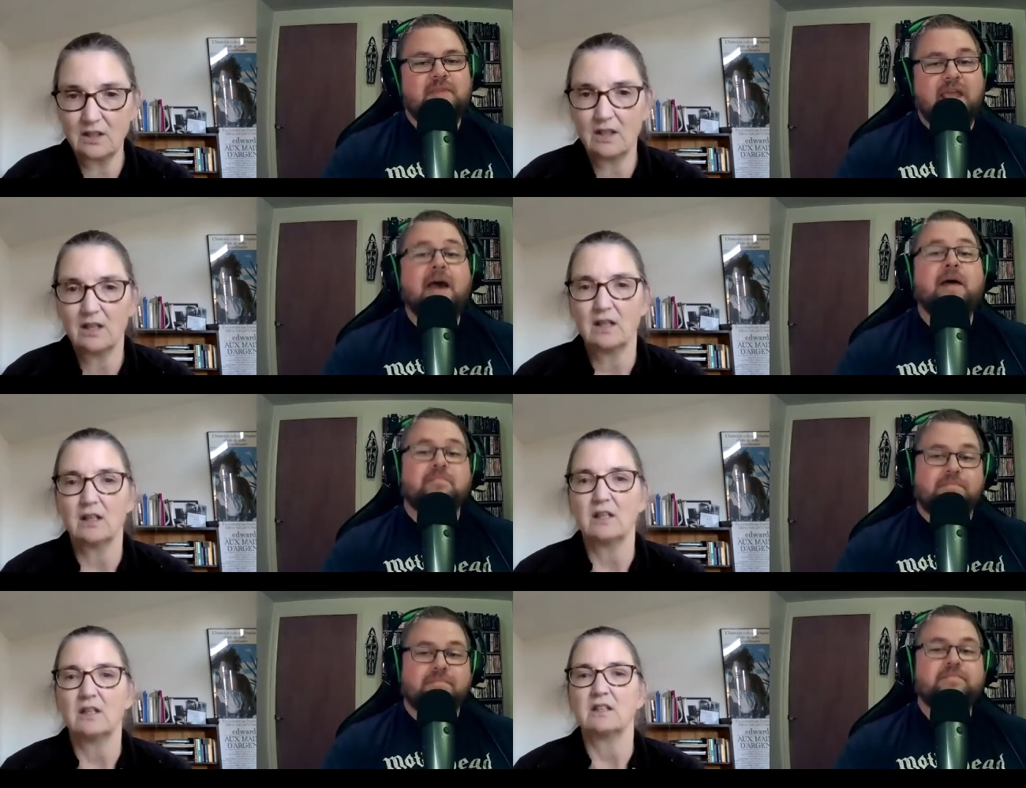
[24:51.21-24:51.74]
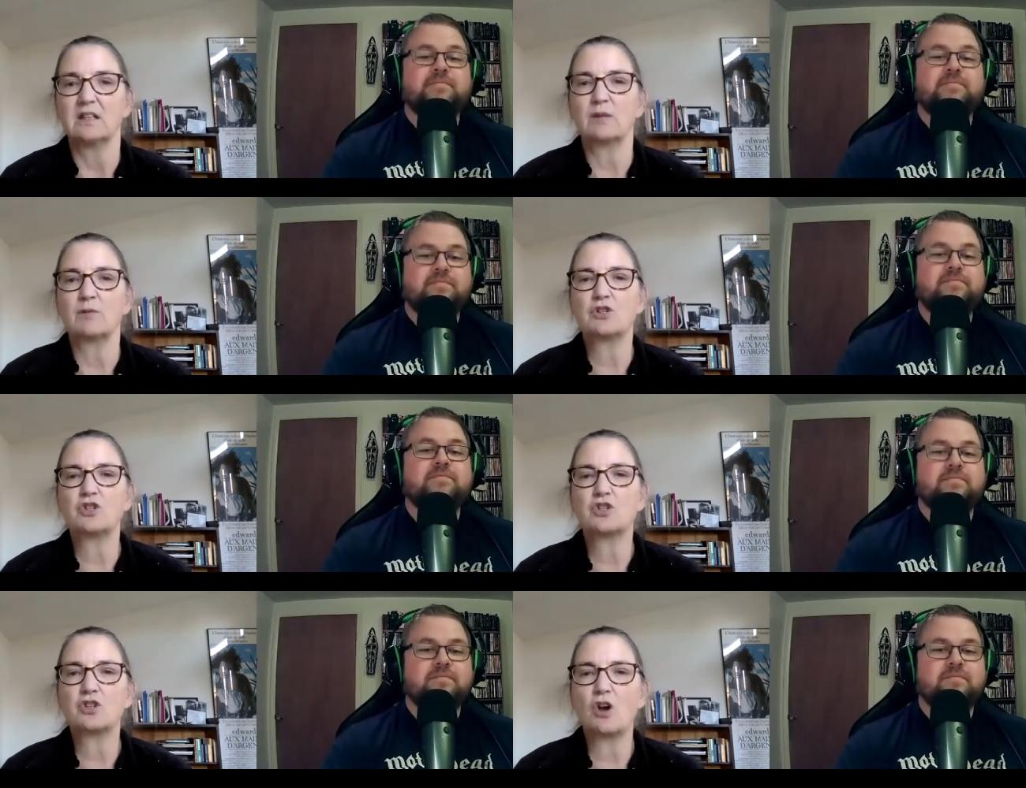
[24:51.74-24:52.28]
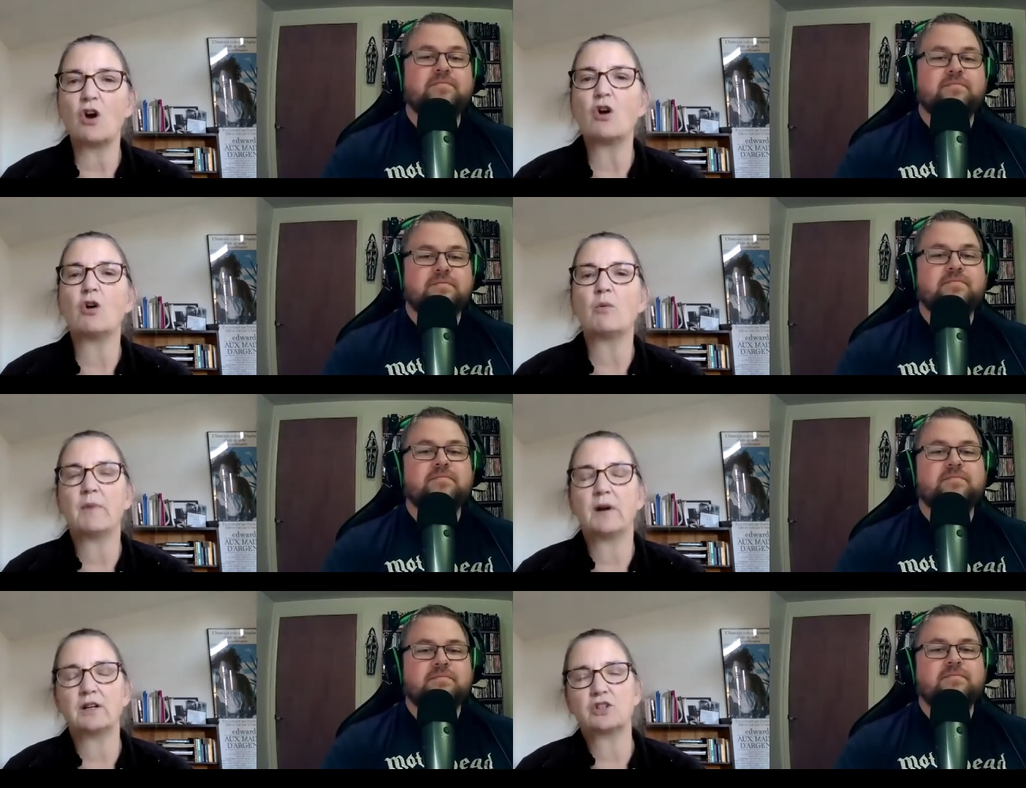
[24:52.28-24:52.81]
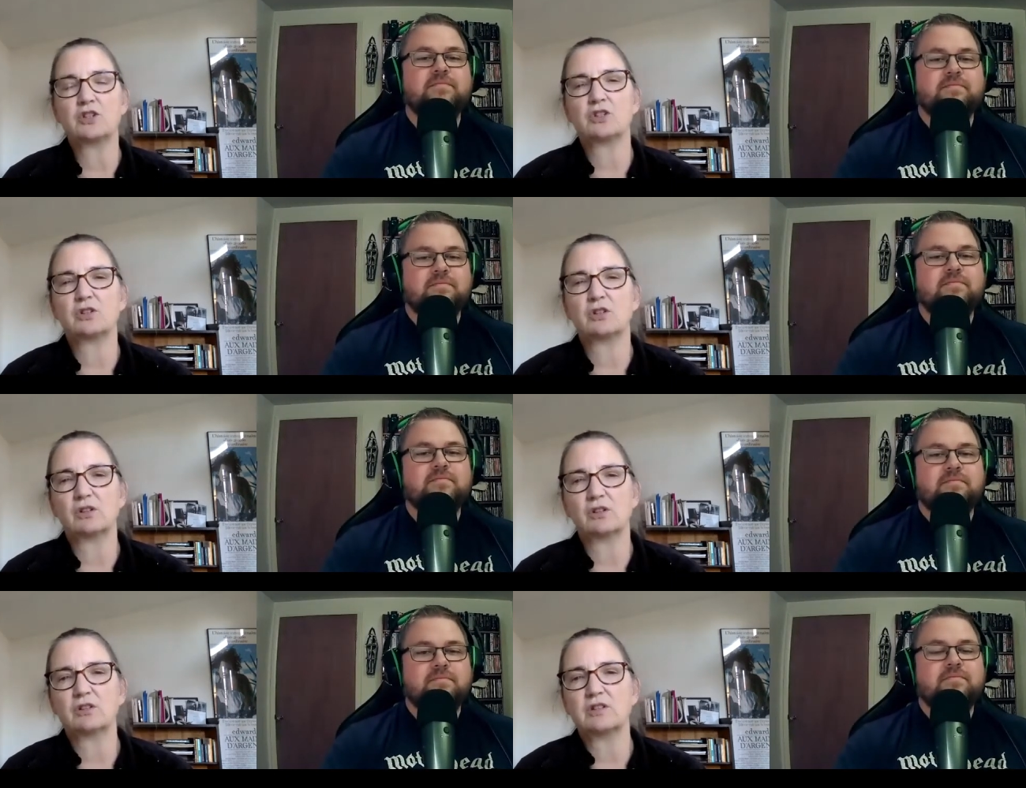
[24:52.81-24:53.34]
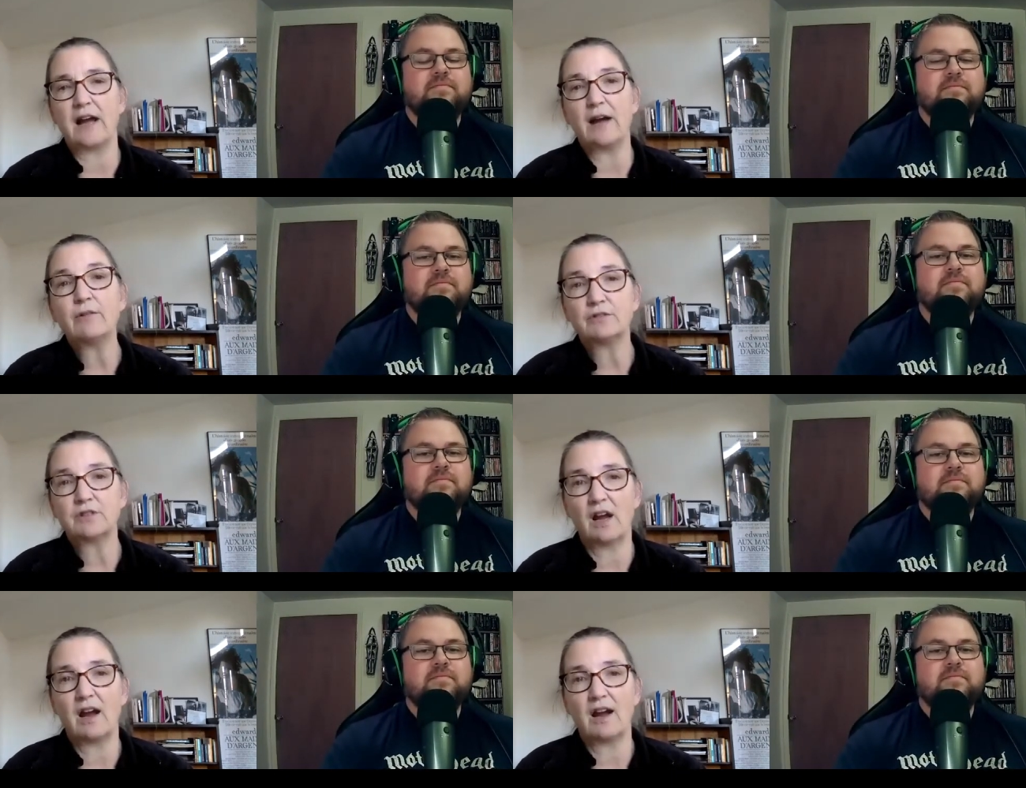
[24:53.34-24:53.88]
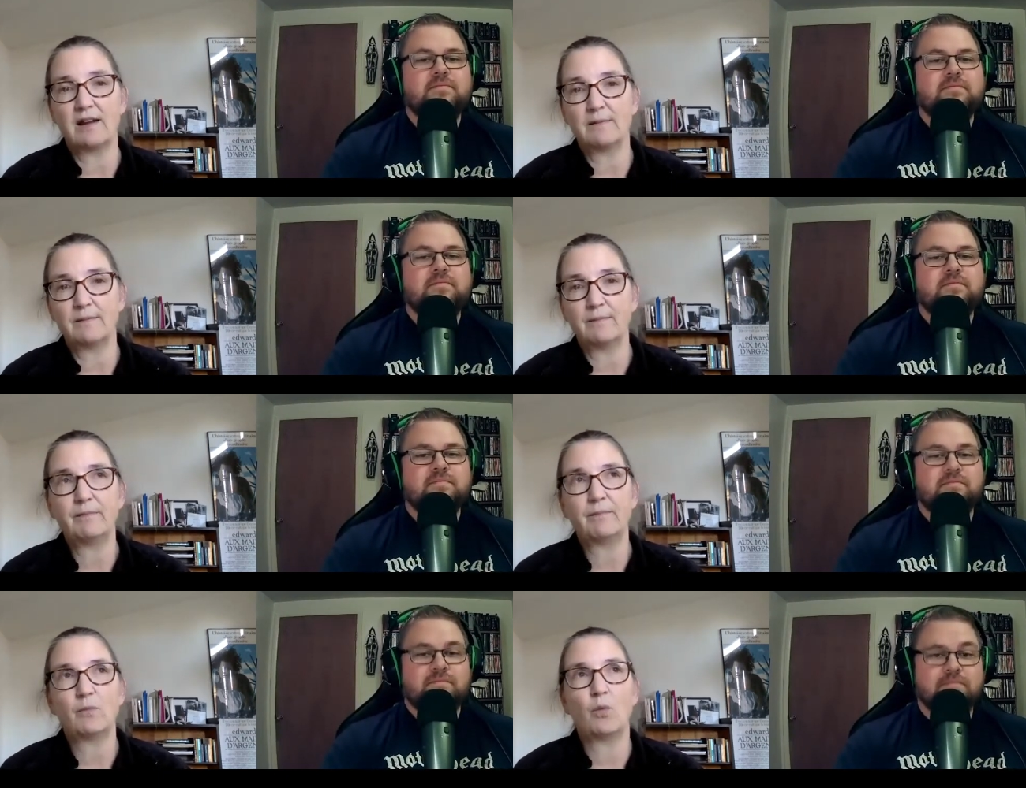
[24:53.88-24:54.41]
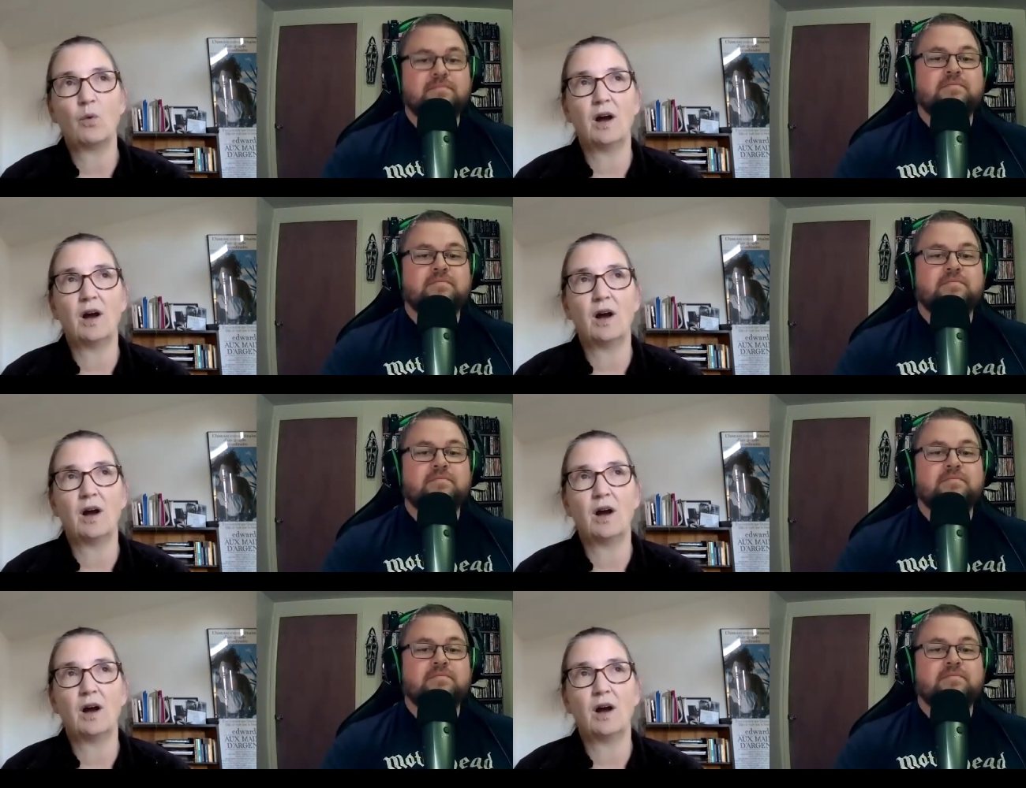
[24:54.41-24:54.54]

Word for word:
Speaker 1: Yeah. There was so much downtime mm-hmm.